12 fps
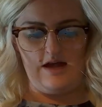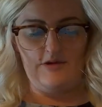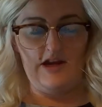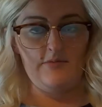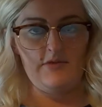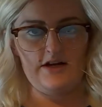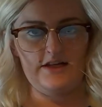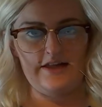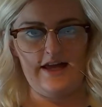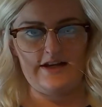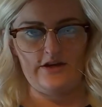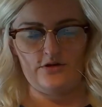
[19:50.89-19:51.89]
I mean, I'm going to
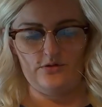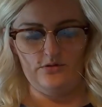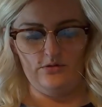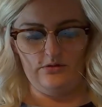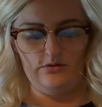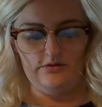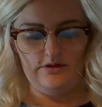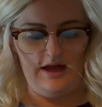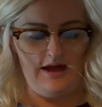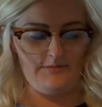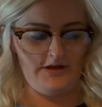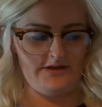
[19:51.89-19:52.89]
let it cool,
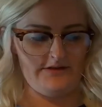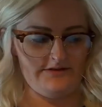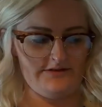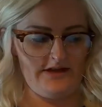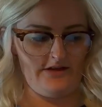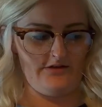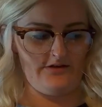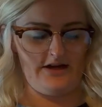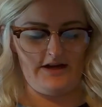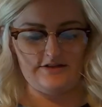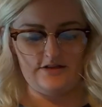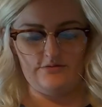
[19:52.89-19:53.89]
I'm going to tell you
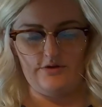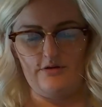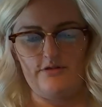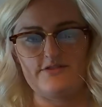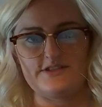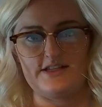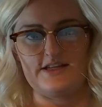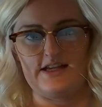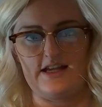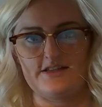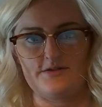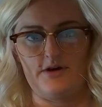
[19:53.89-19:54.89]
that I don't know if it's
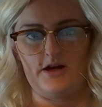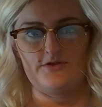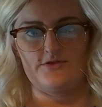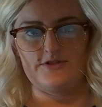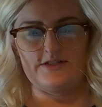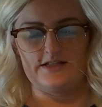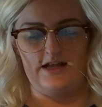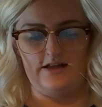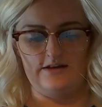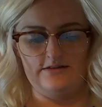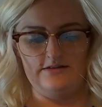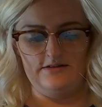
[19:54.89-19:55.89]
going to get to
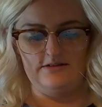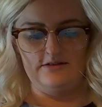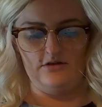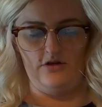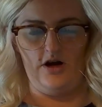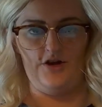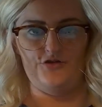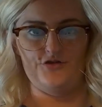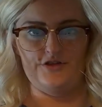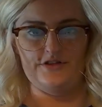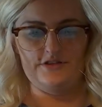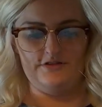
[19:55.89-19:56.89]
110 or
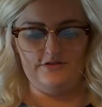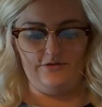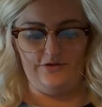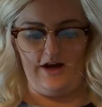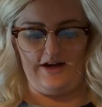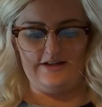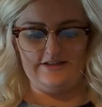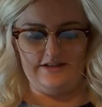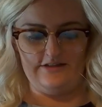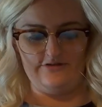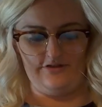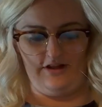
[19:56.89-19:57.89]
100 or 90
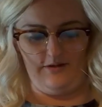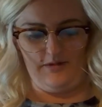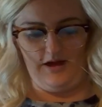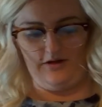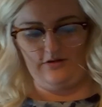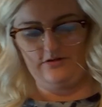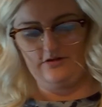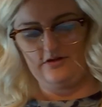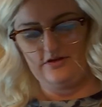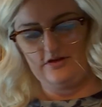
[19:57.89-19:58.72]
for that matter.